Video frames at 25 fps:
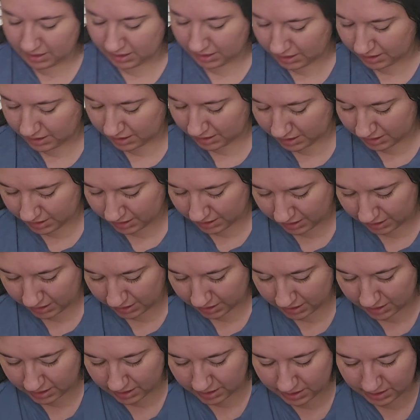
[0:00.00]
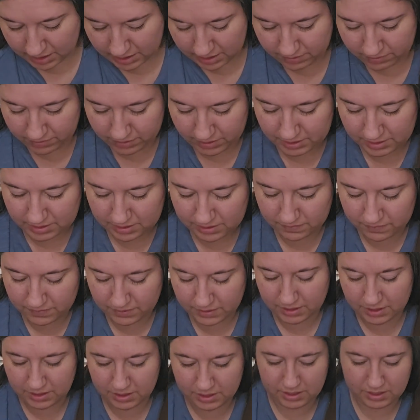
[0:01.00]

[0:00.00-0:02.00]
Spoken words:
And then the rest of it,